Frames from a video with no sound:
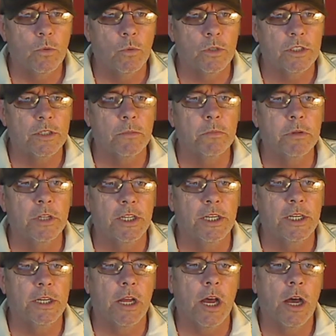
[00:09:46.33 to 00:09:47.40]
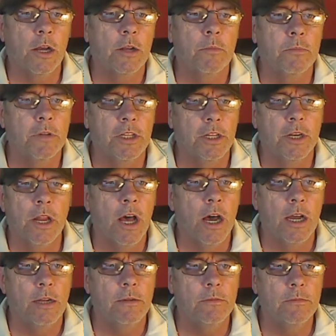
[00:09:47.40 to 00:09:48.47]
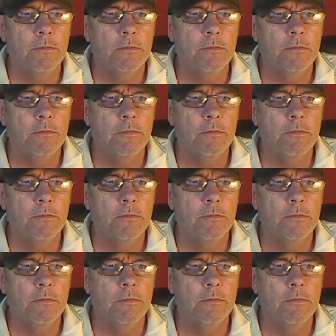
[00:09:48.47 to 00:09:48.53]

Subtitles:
was a complete lie.